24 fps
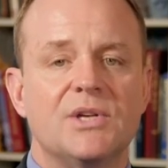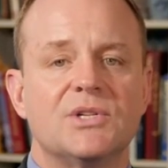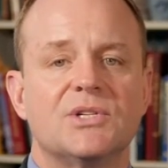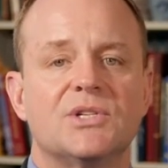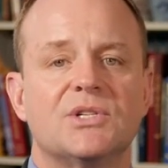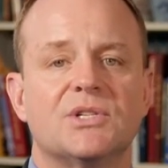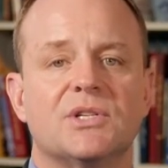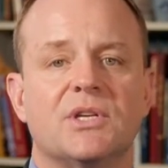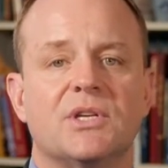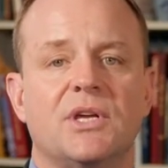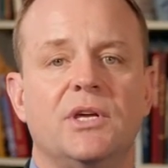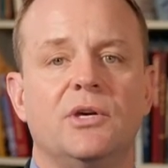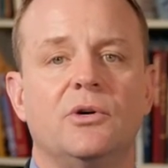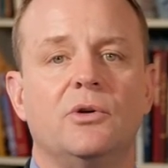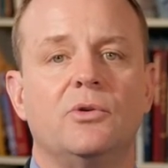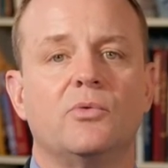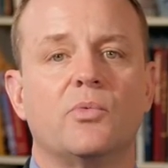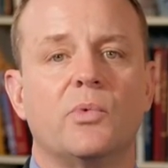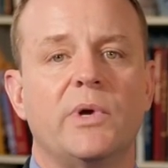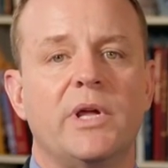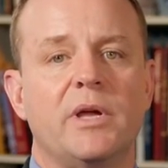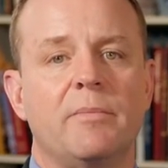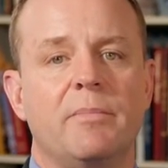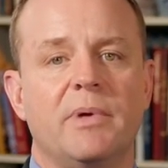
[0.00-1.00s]
Skilled
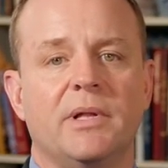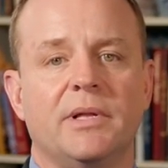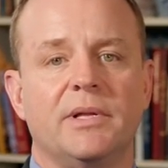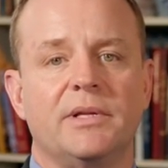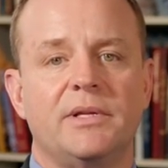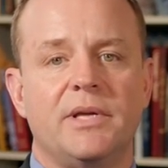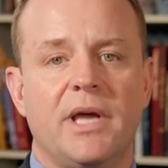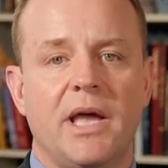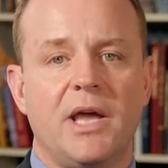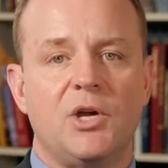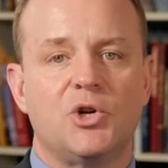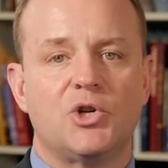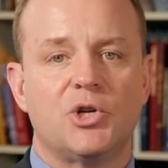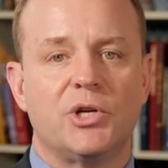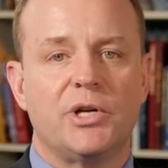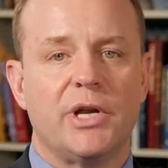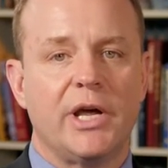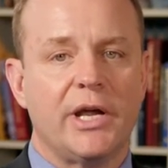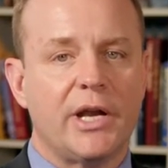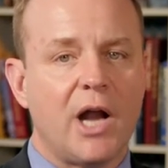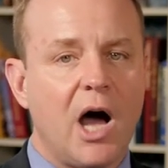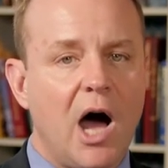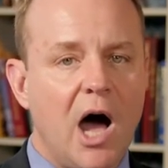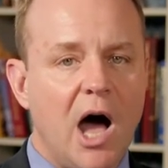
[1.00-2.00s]
rehabilitation
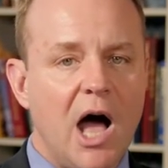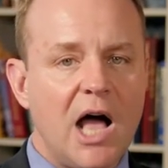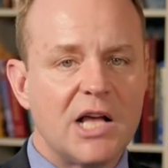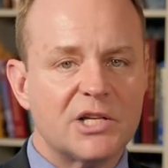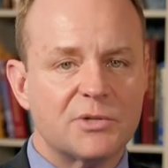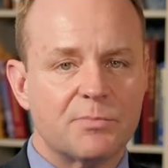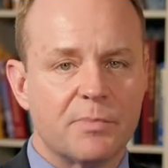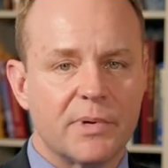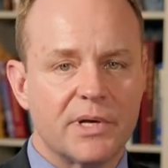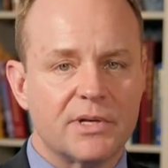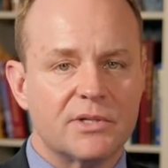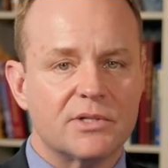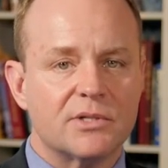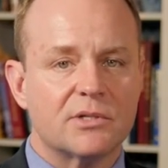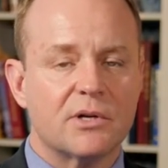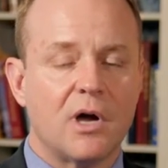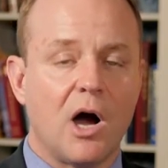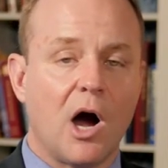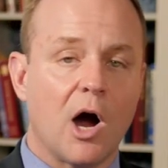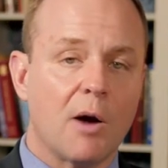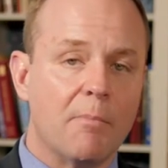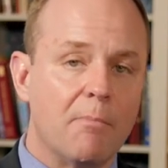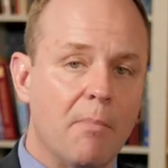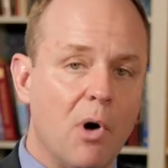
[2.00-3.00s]
and hospice
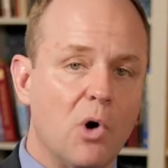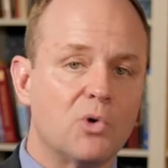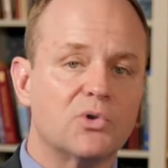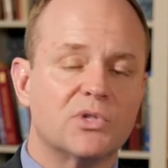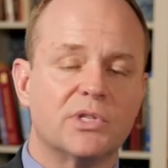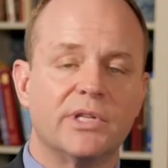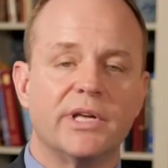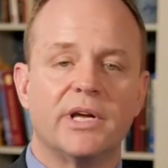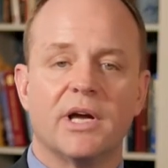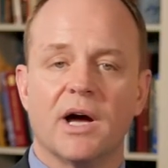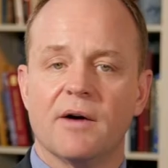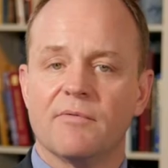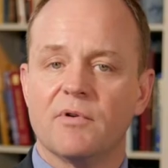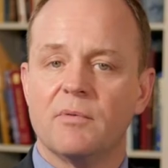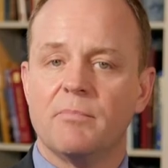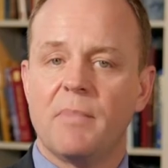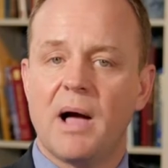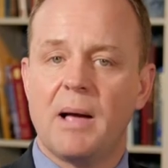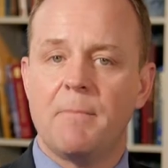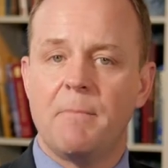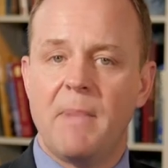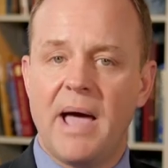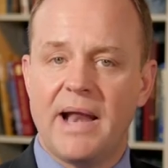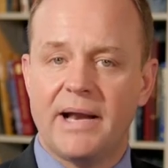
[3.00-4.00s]
are mostly covered
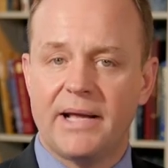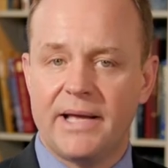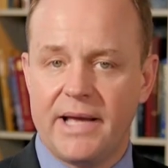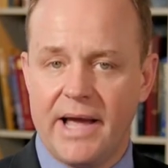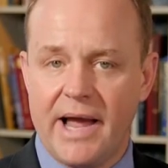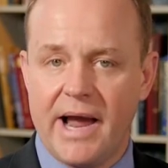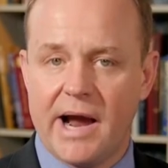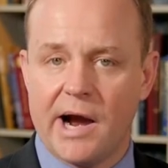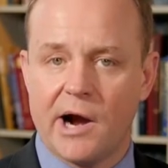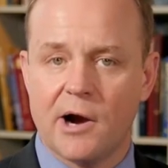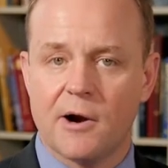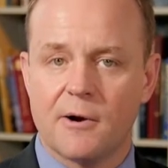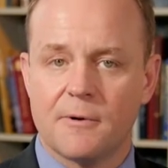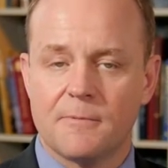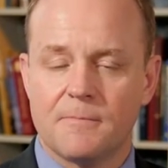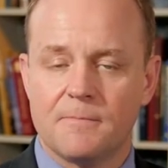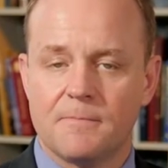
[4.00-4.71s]
by Medicare.